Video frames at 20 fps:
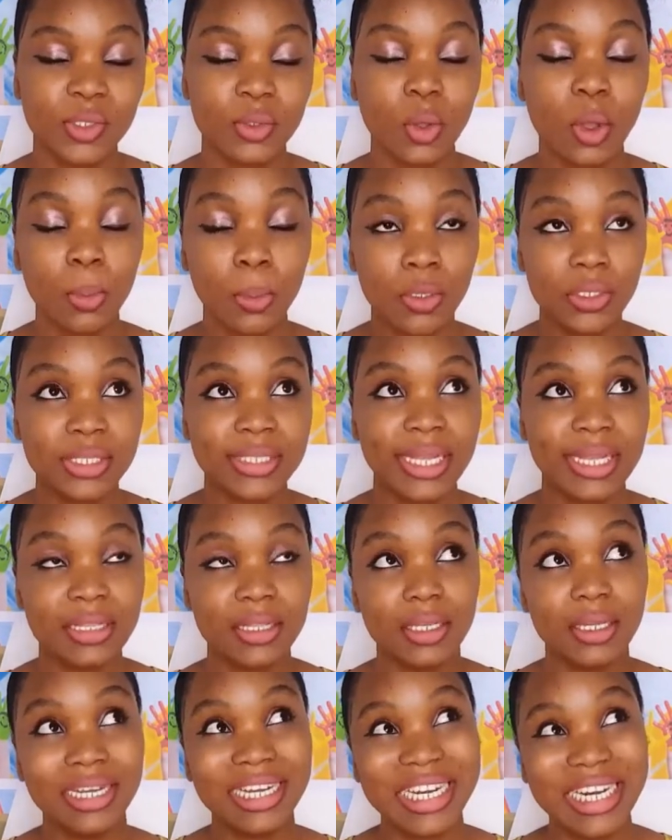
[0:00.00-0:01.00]
So almost
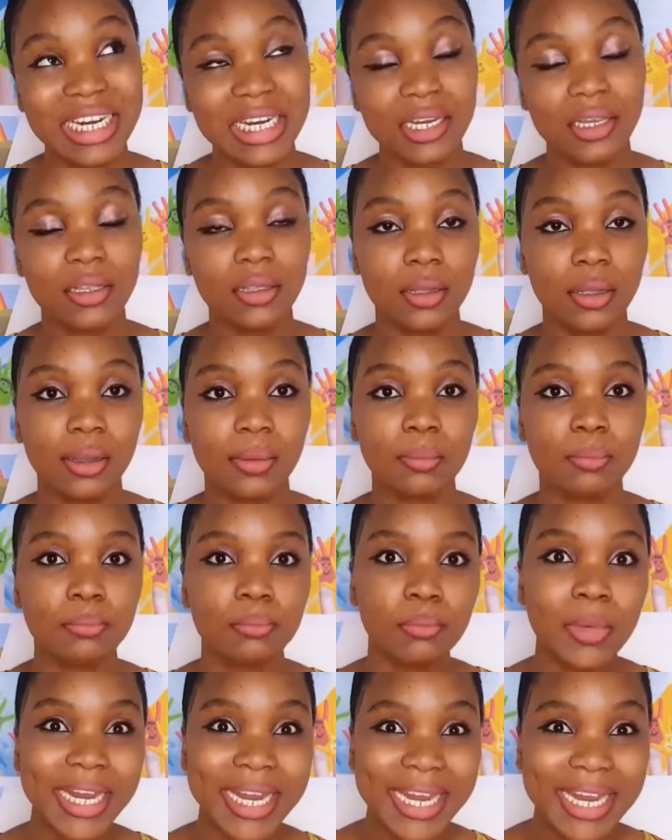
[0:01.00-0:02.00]
like the
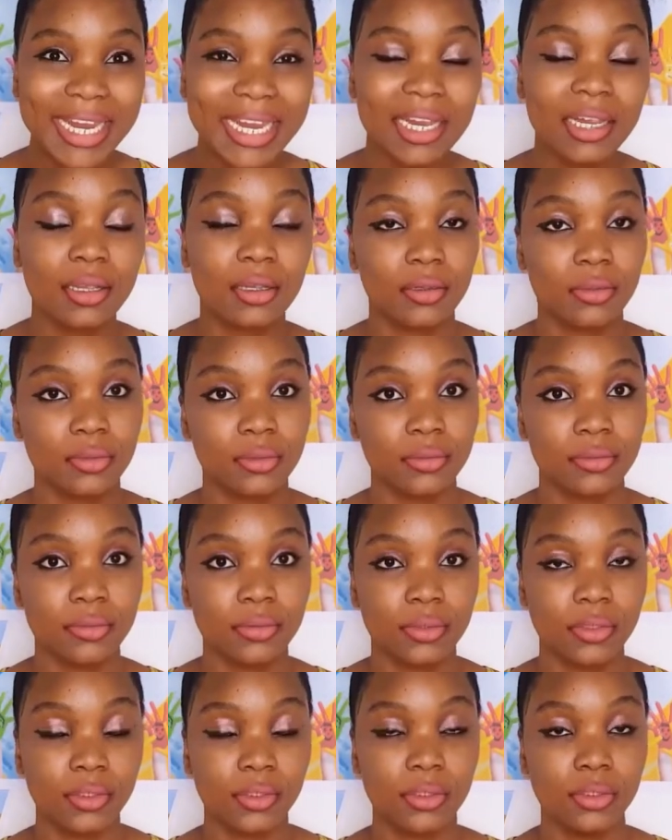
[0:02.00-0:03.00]
we.
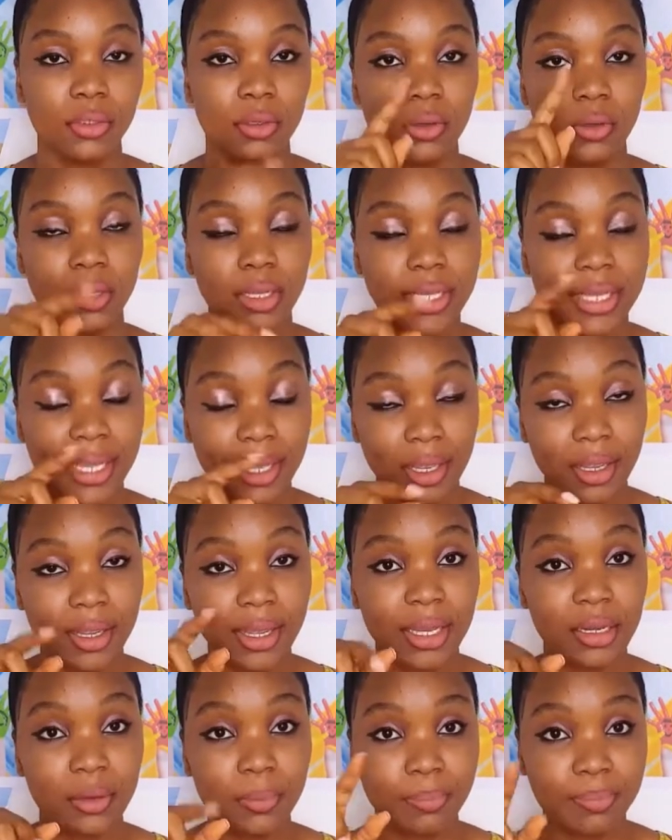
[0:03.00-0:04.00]
So
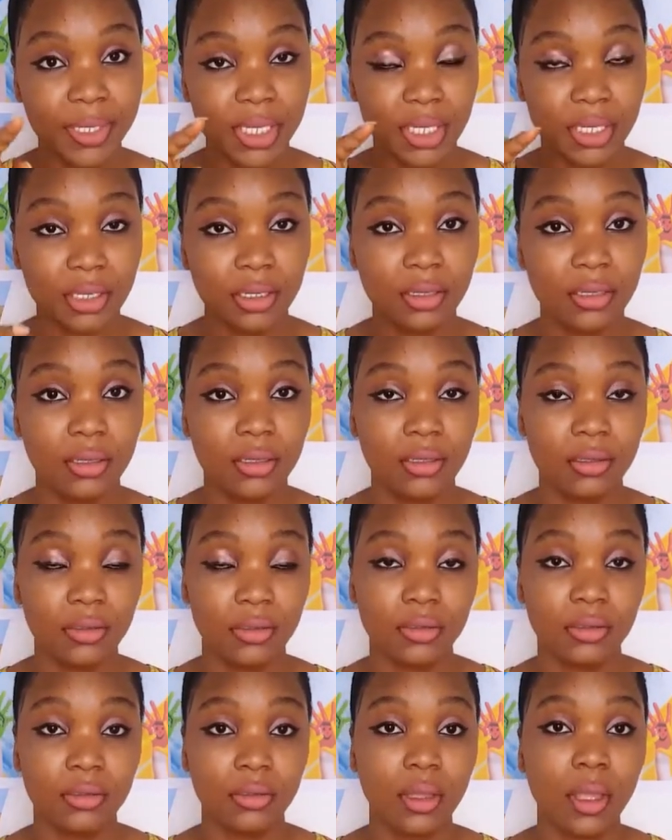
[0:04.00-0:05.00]
okay, and a P.
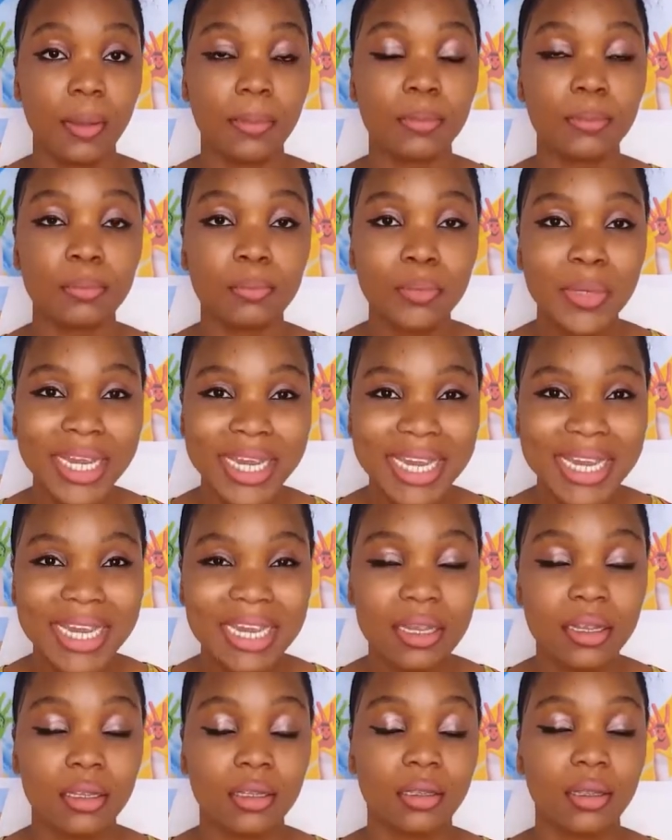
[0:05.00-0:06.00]

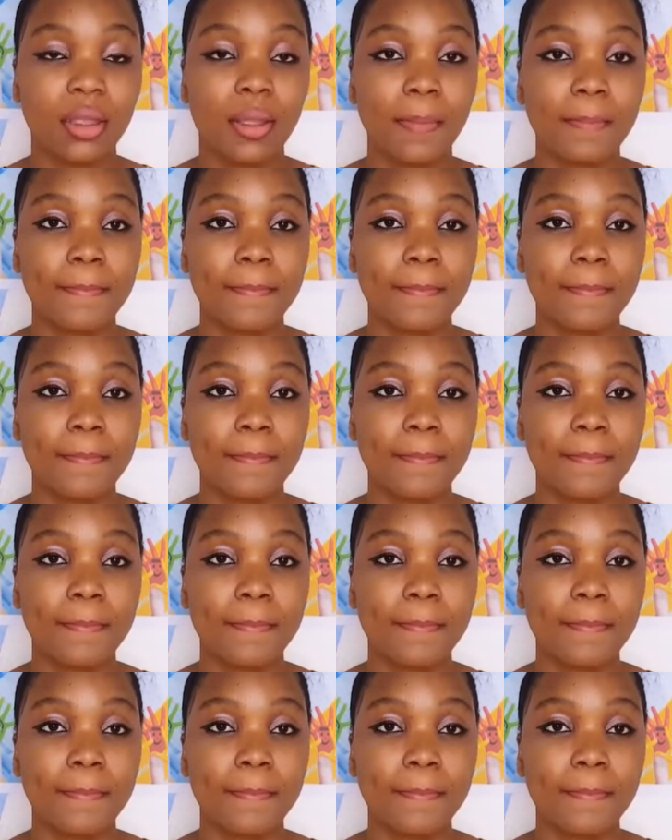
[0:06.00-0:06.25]
We.